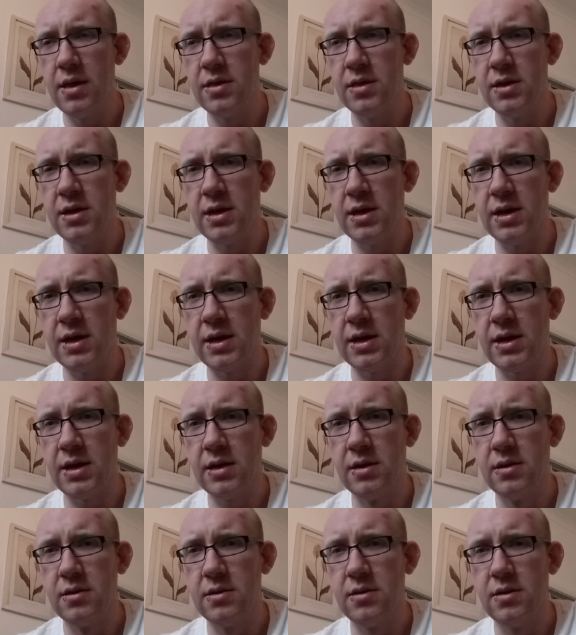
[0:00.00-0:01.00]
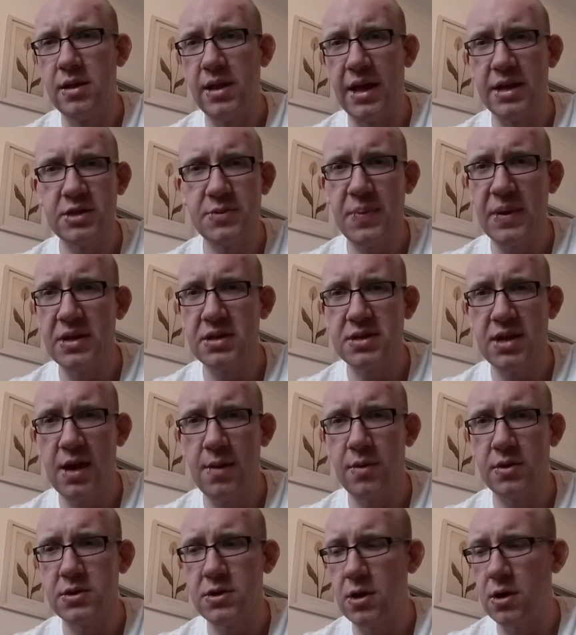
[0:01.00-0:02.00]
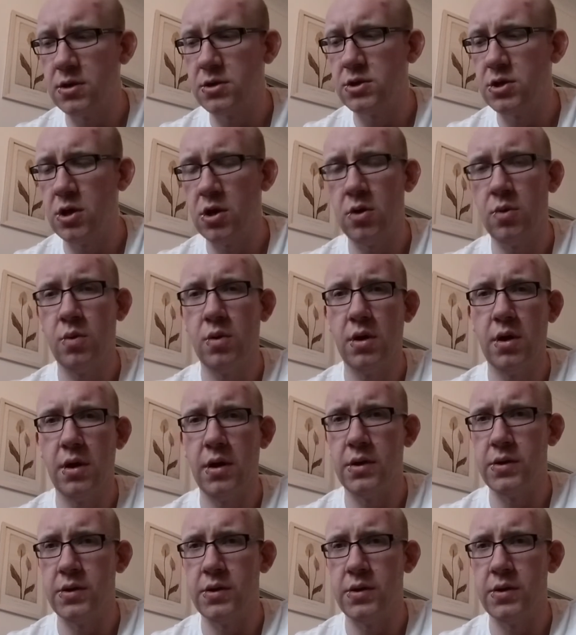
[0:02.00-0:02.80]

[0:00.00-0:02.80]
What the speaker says: The land speeders came on turn 2,